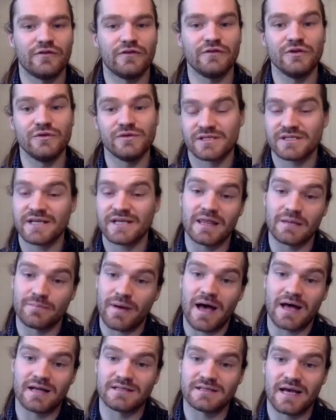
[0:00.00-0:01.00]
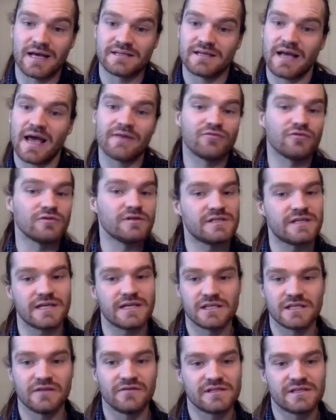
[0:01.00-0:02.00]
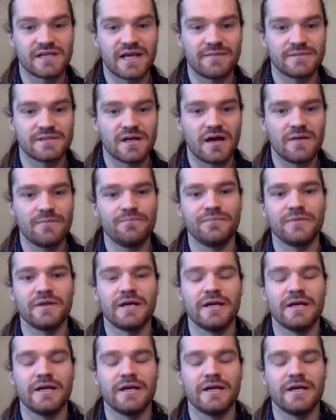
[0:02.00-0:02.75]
you sit the P A T test. Everyone sits at the same time.